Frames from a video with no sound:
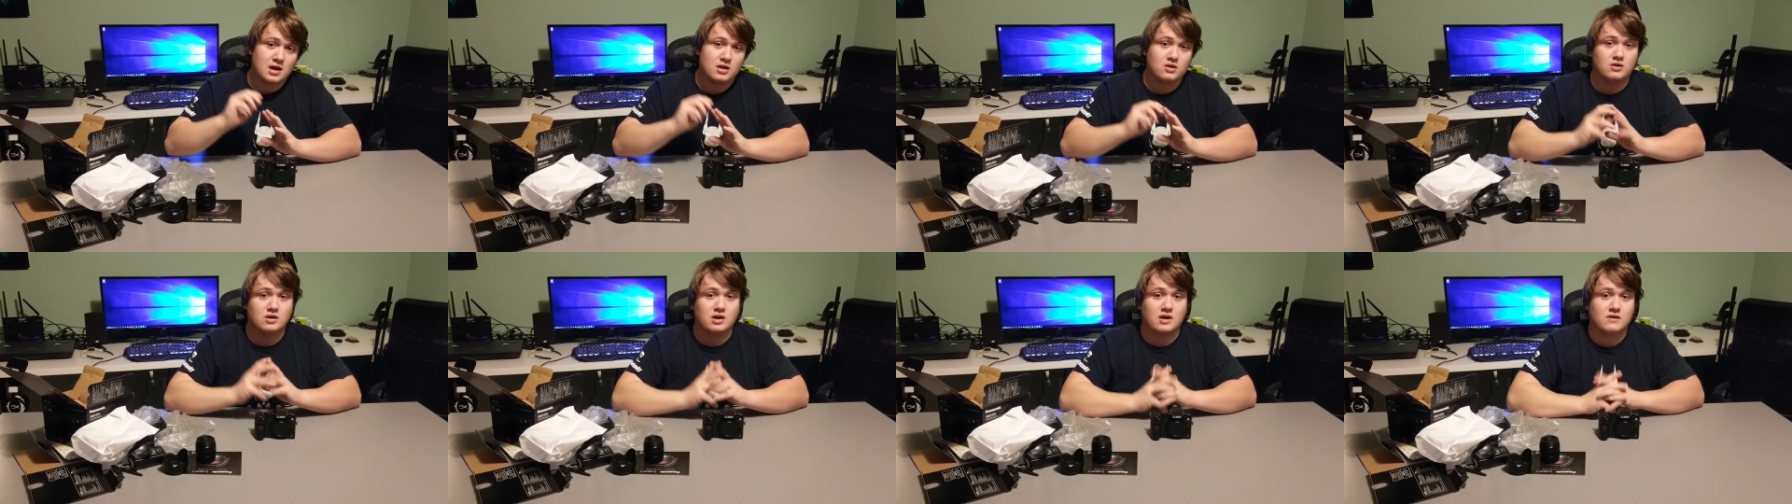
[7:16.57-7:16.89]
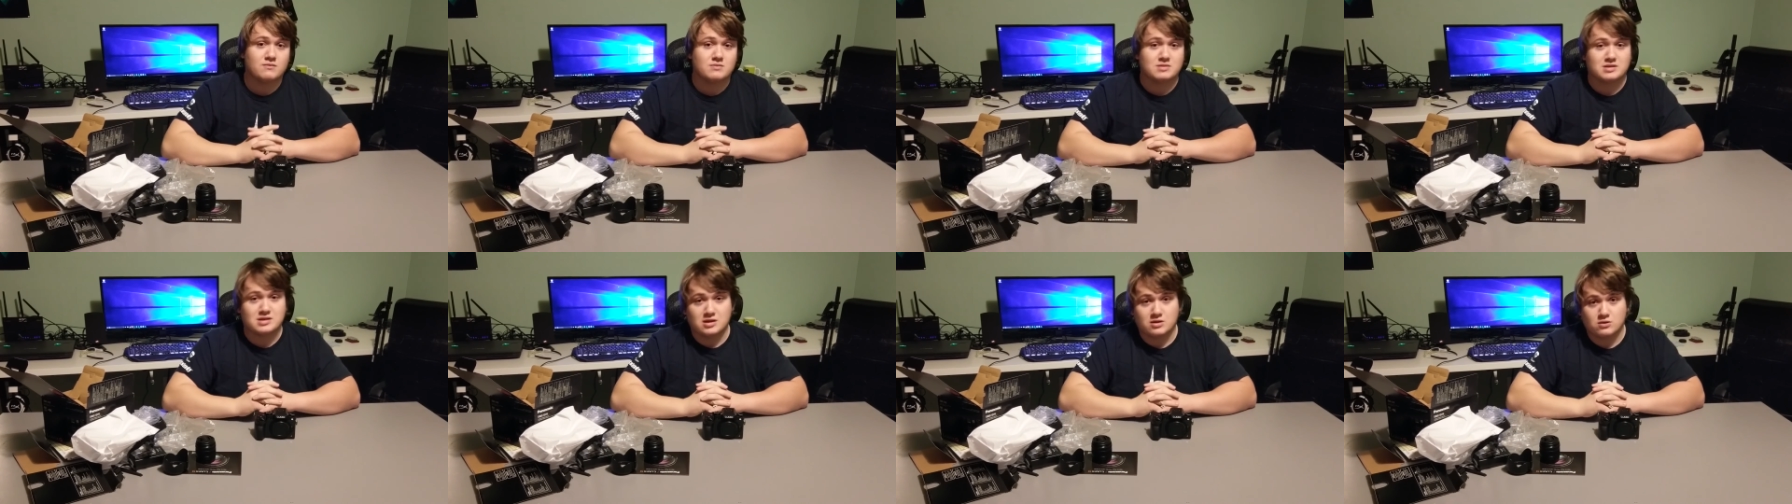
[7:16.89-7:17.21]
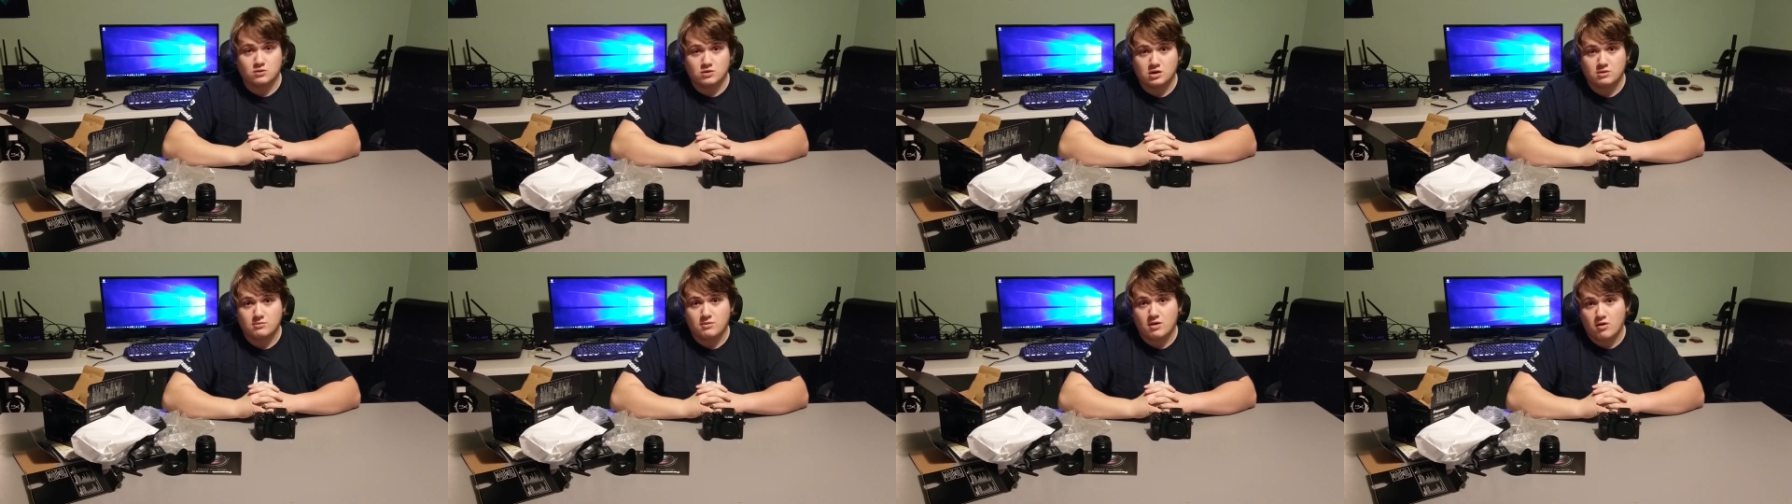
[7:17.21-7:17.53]
and you can have them send
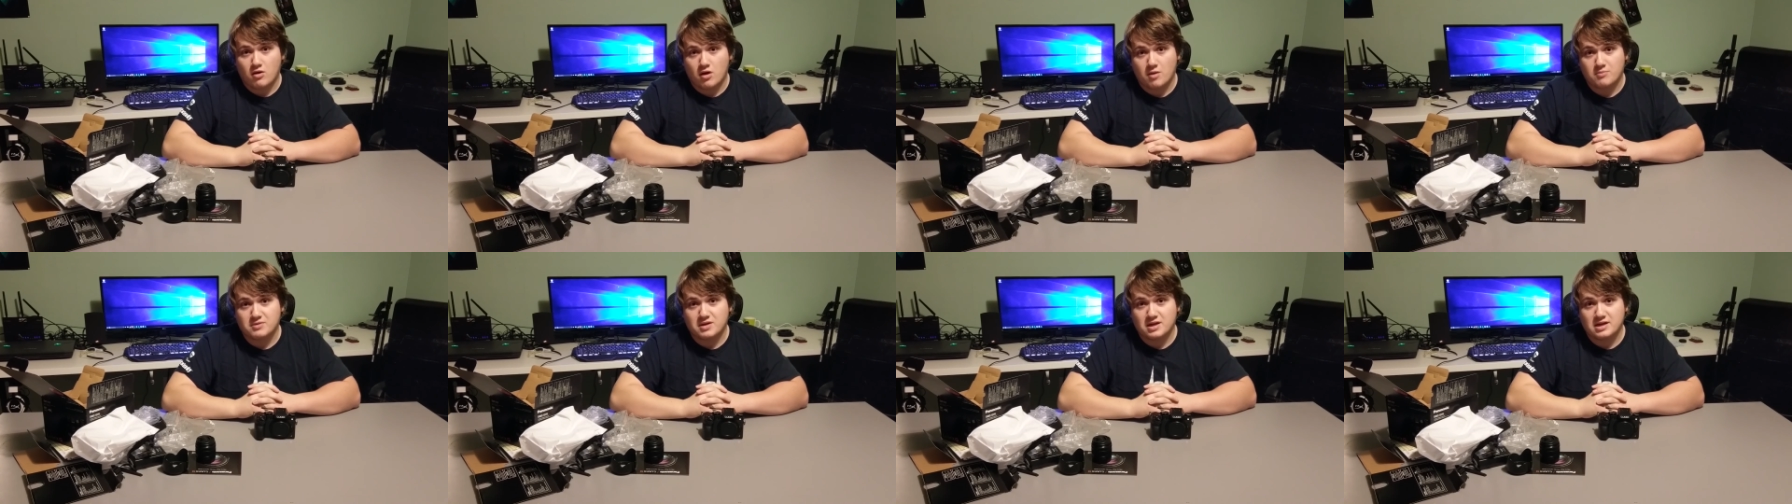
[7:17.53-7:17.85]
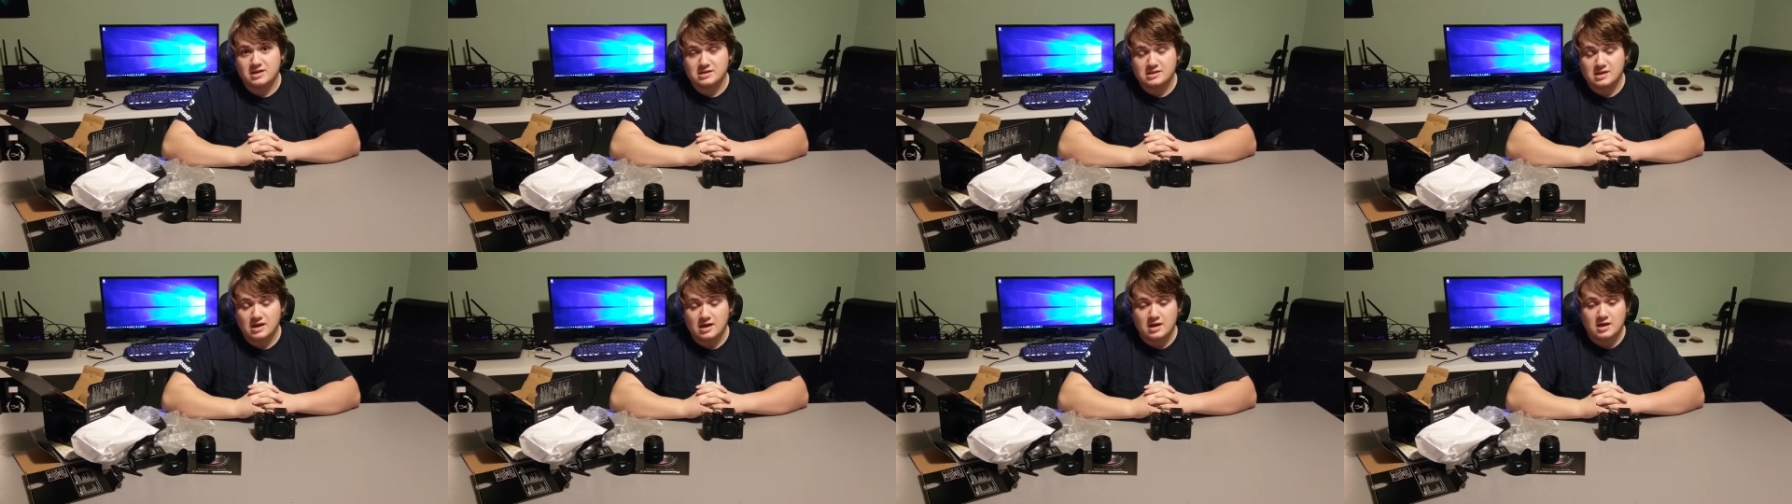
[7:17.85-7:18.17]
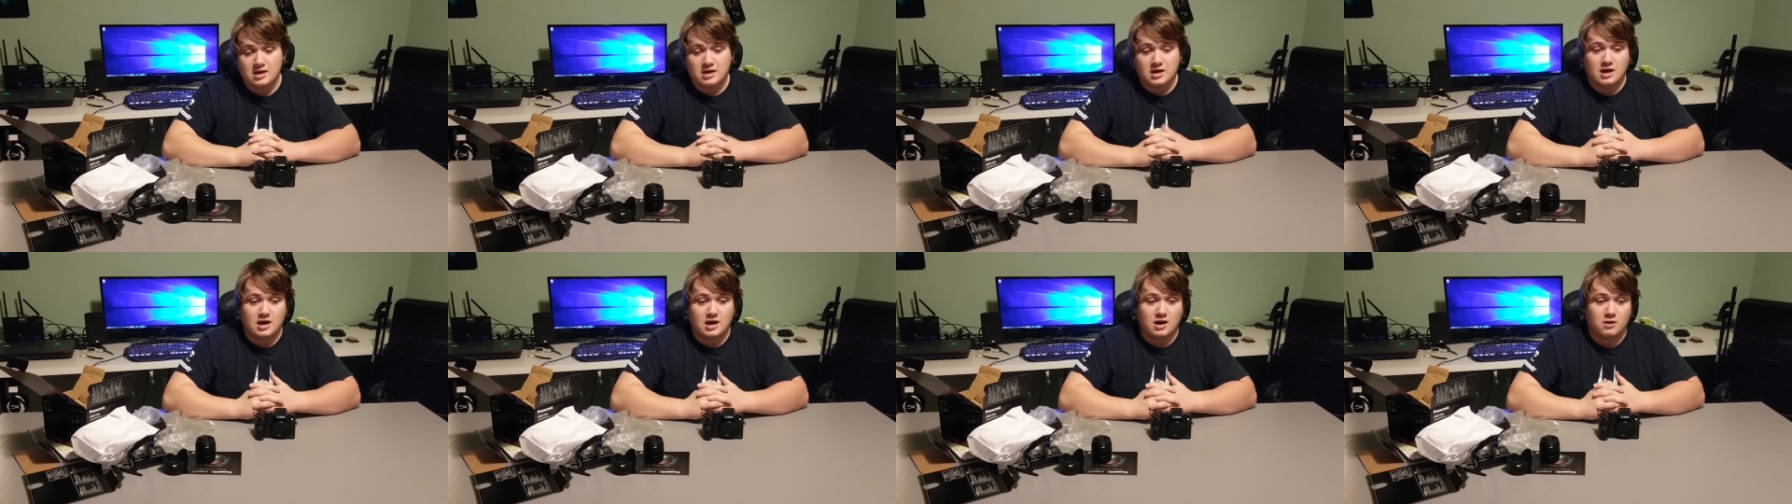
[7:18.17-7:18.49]
you email updates.
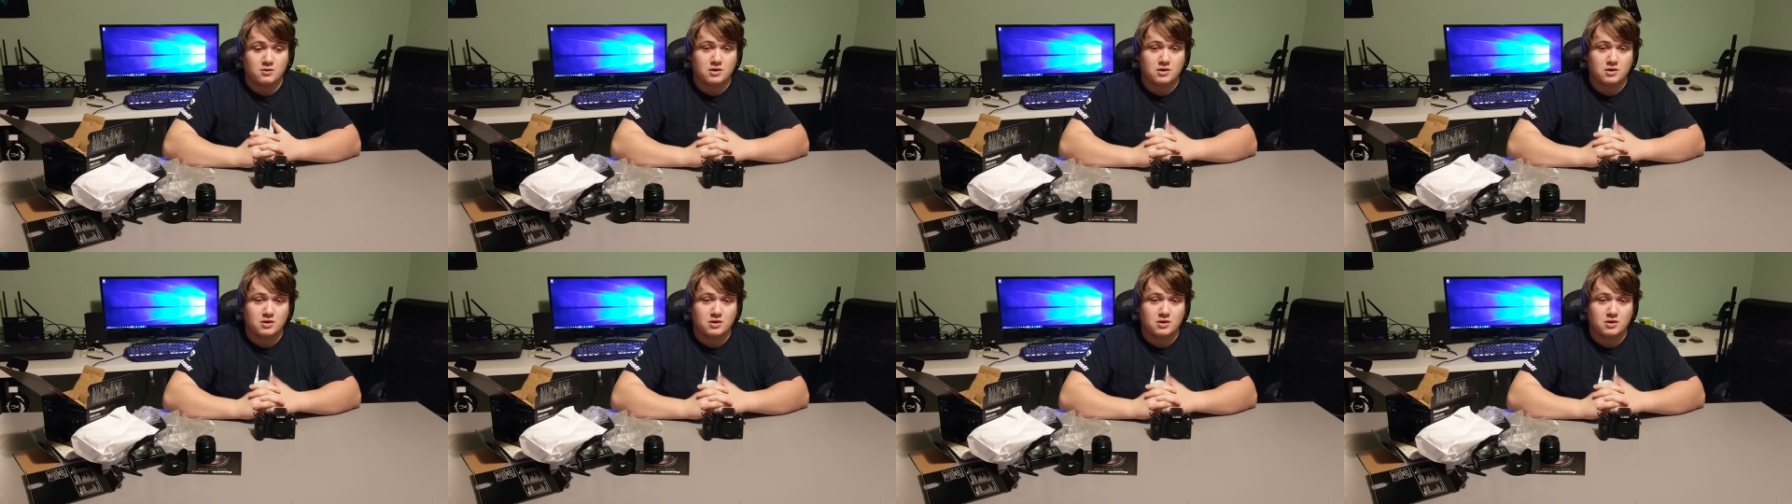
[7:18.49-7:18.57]
Uh,